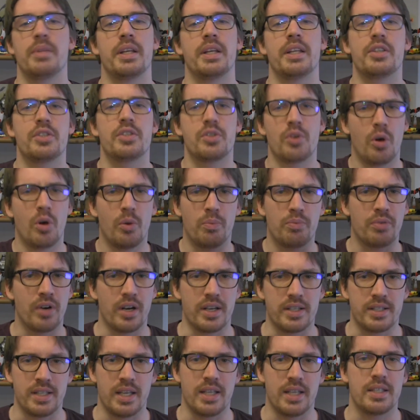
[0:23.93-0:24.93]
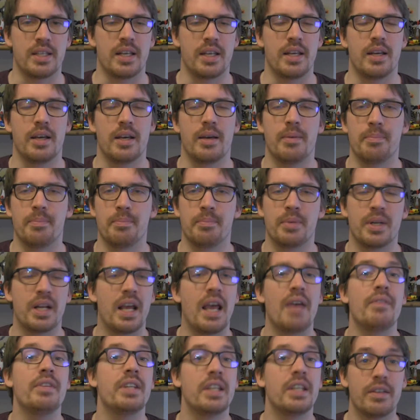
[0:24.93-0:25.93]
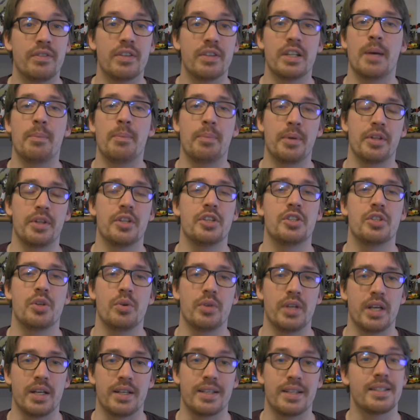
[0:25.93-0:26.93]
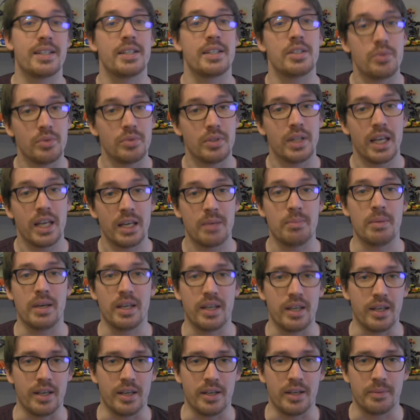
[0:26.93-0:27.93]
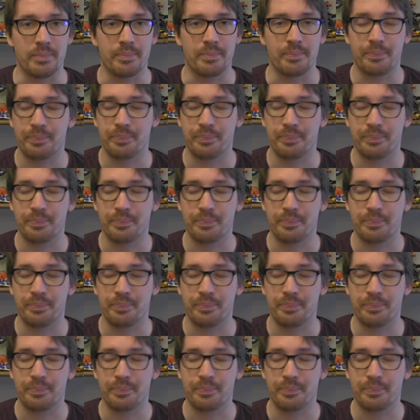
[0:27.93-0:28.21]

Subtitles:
Like, it's a whole process. But I haven't given up on the show yet because I do like making it.